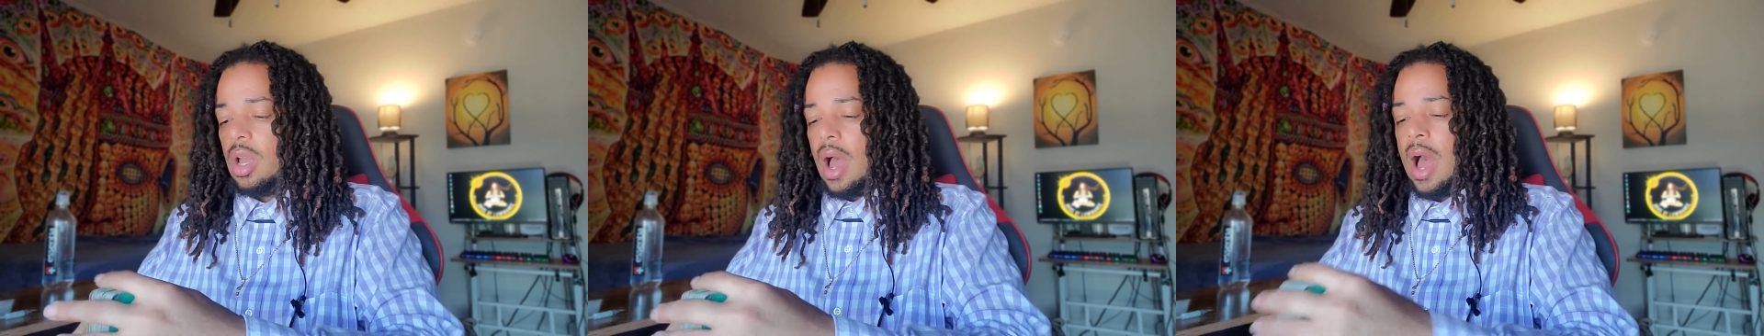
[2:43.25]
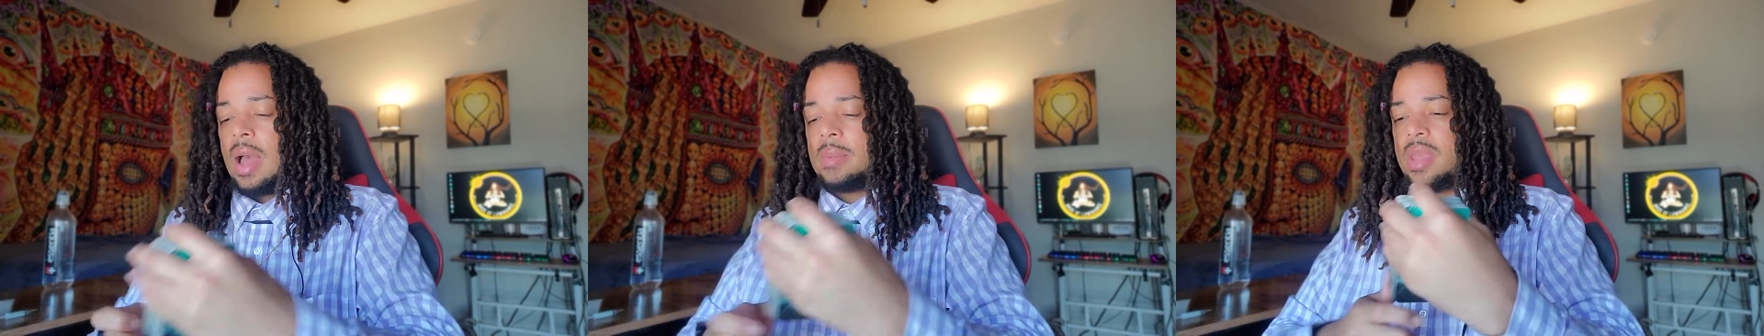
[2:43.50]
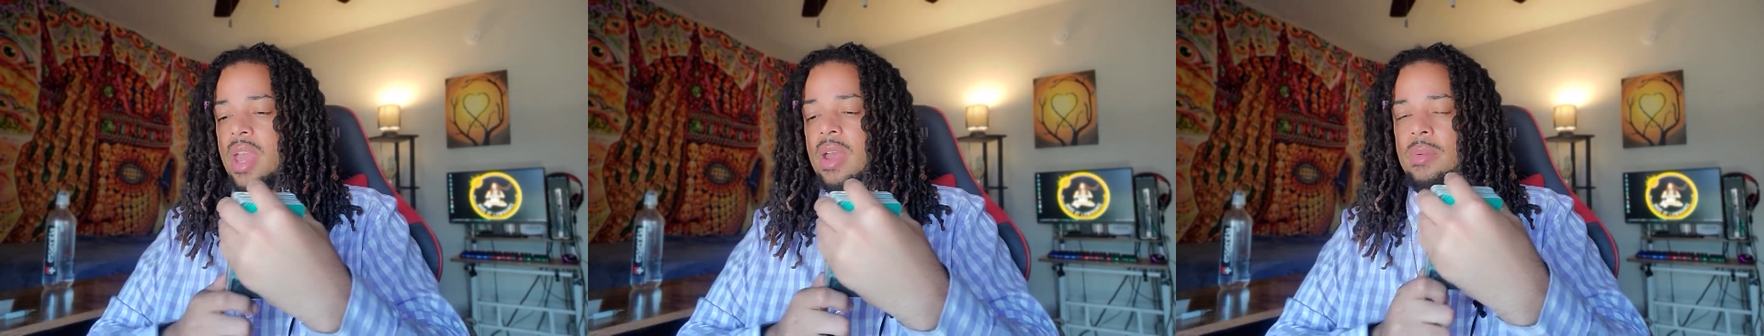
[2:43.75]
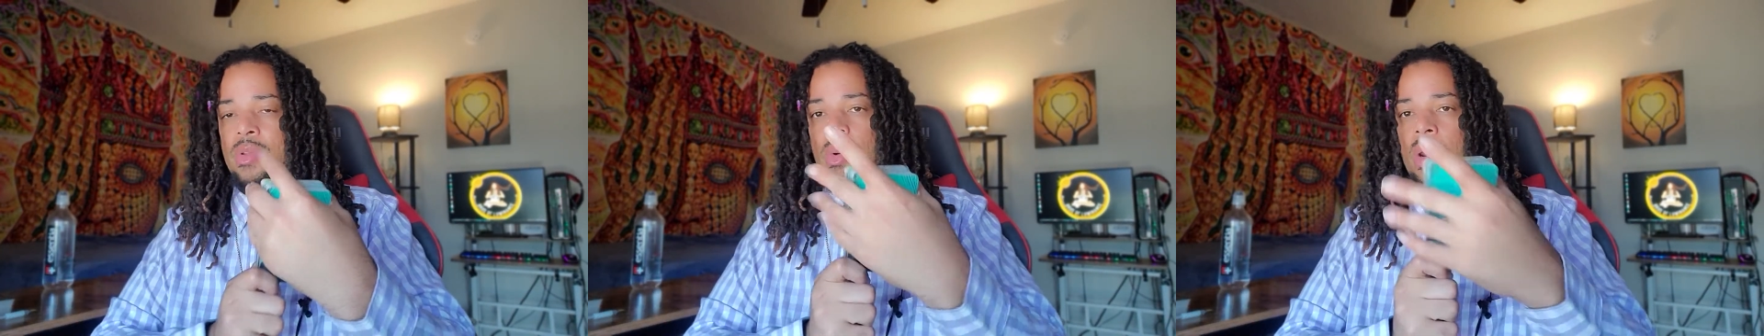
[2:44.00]
um,
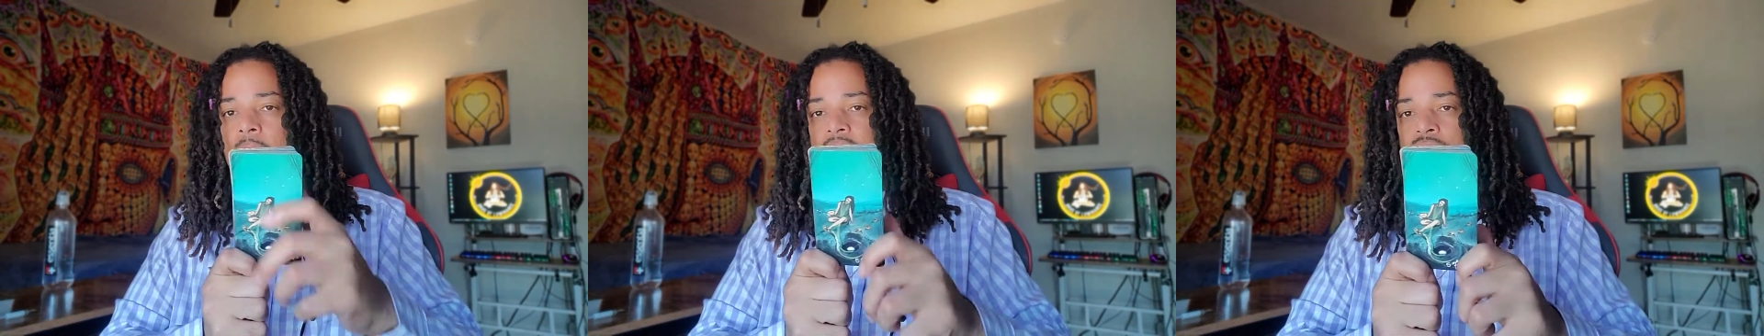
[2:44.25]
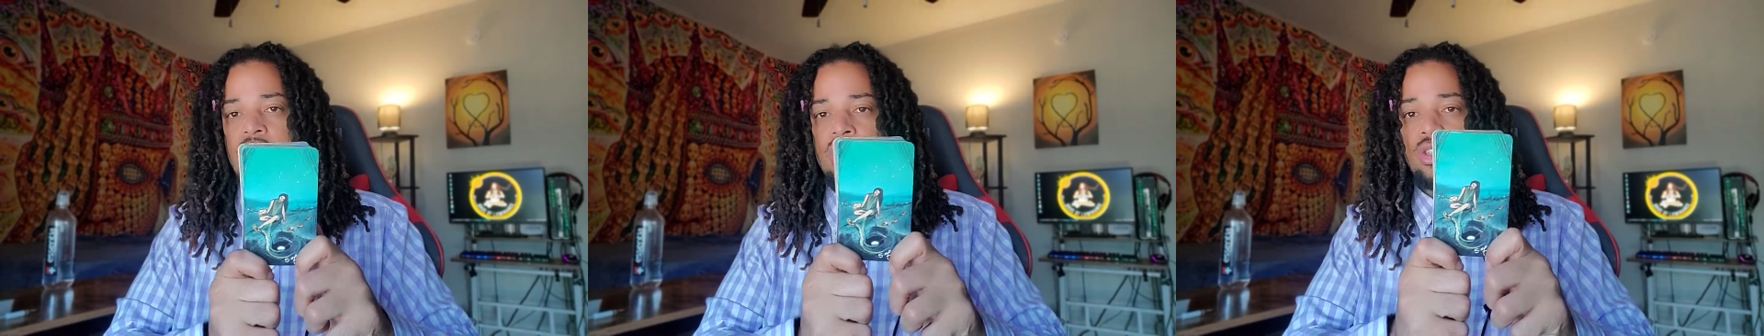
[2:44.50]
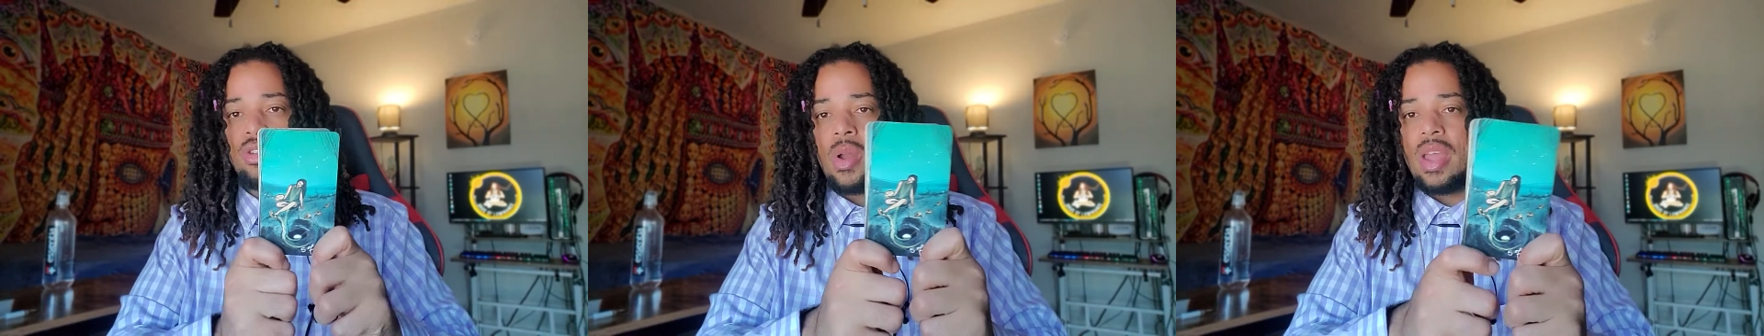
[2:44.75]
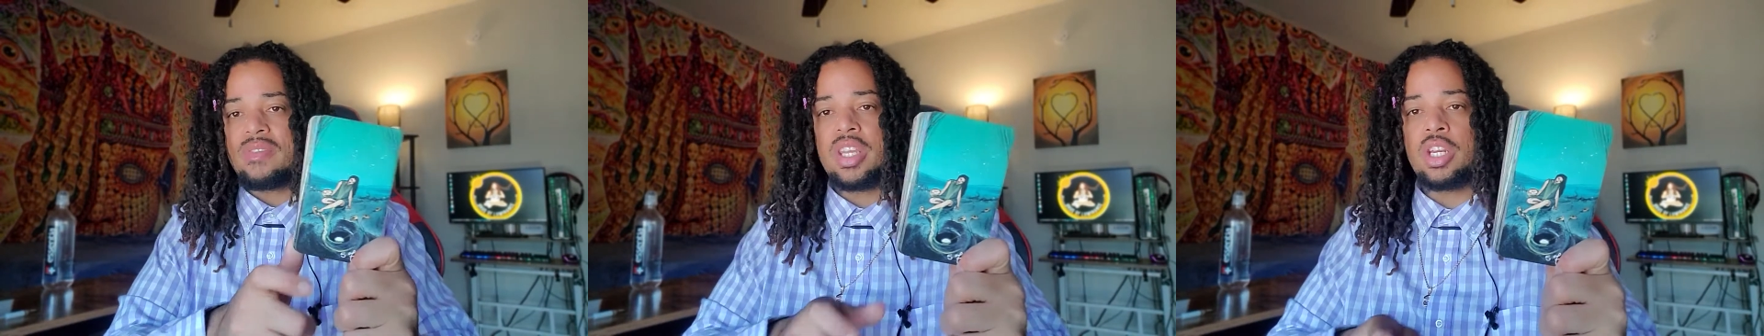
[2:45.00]
yeah, you want to make sure that you don't
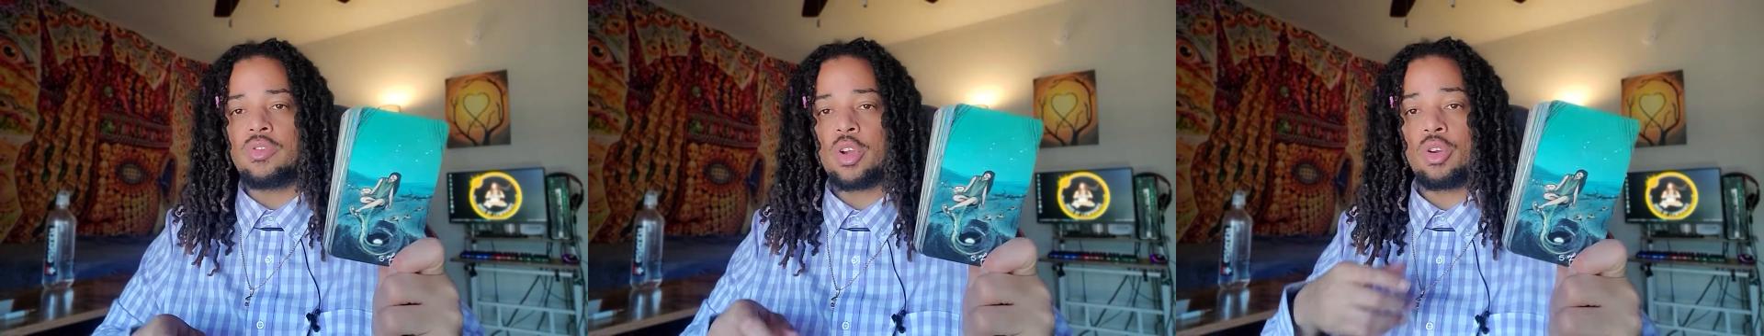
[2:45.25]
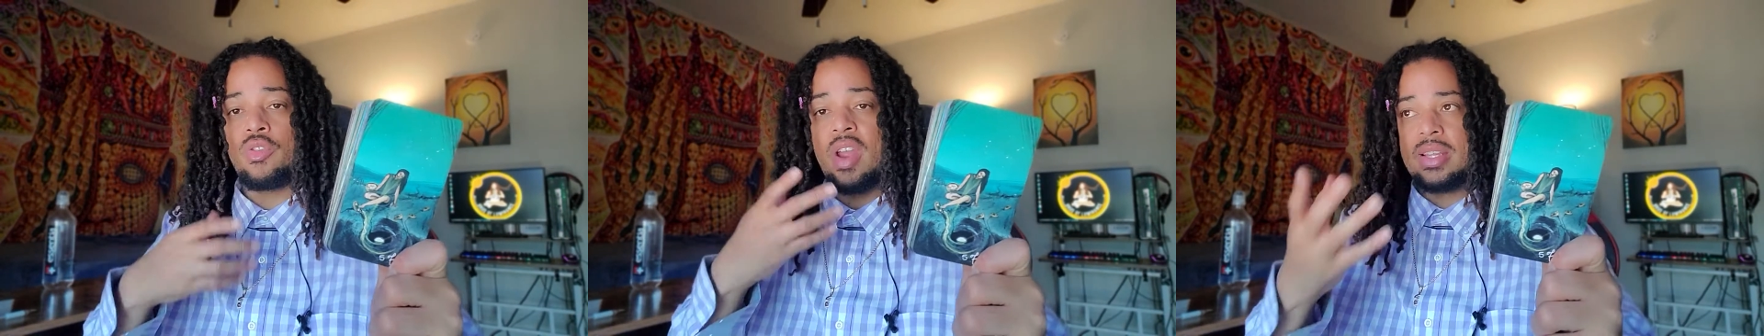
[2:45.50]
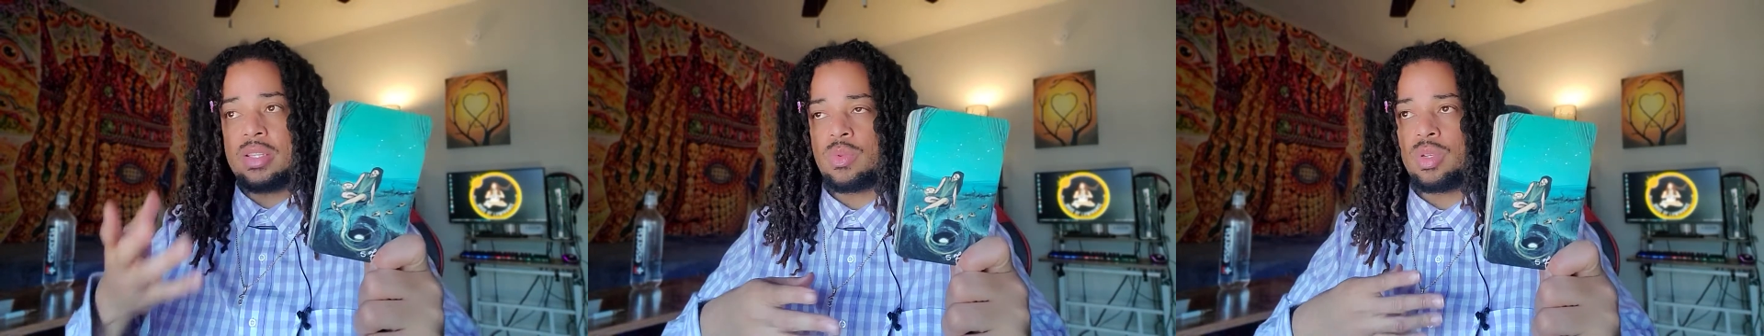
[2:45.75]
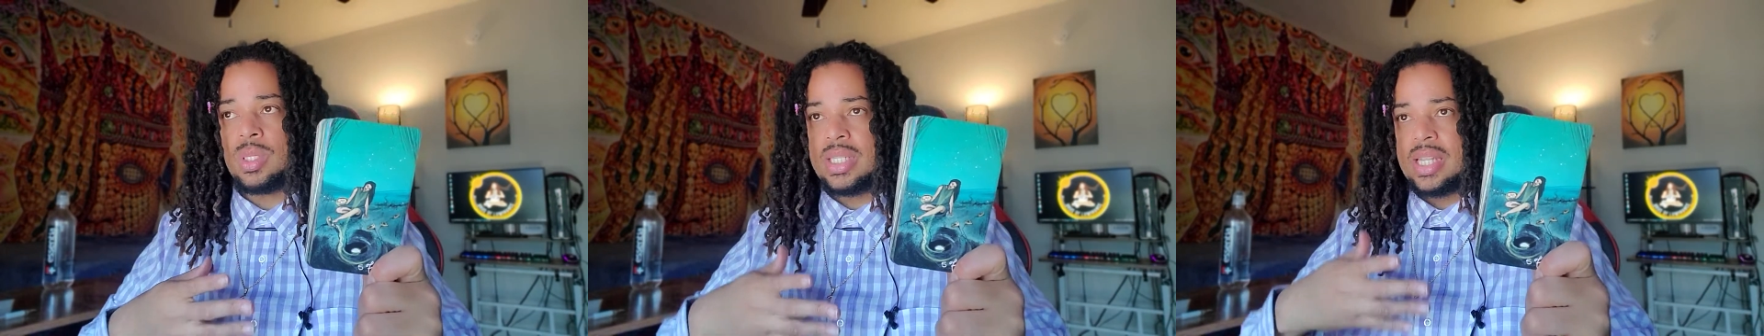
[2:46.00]
have any regrets
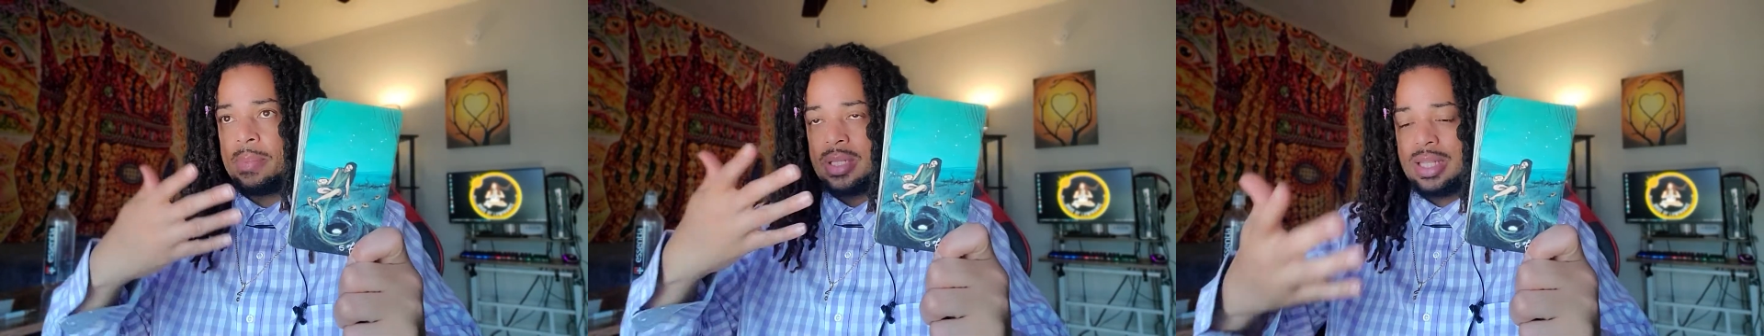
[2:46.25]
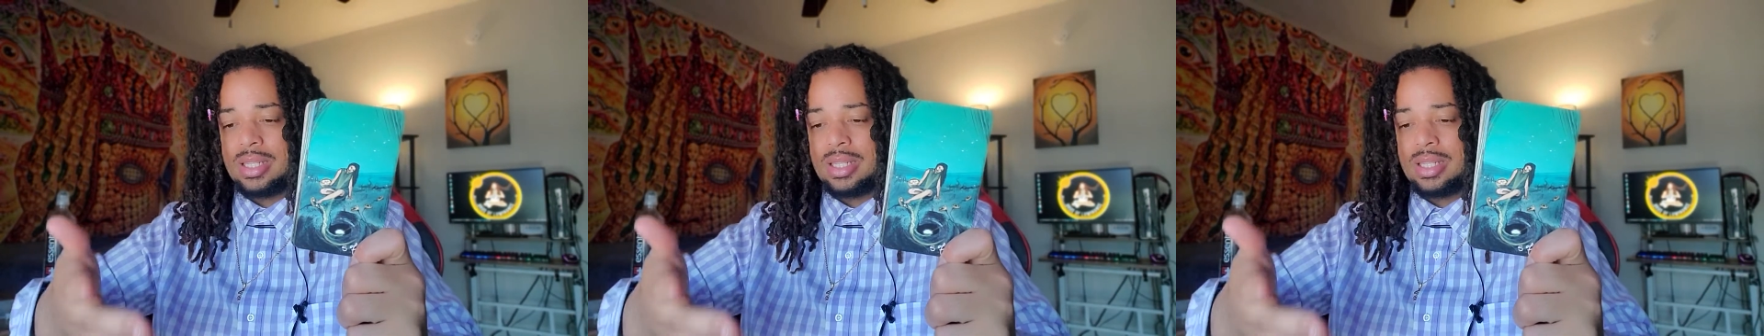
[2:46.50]
when you step into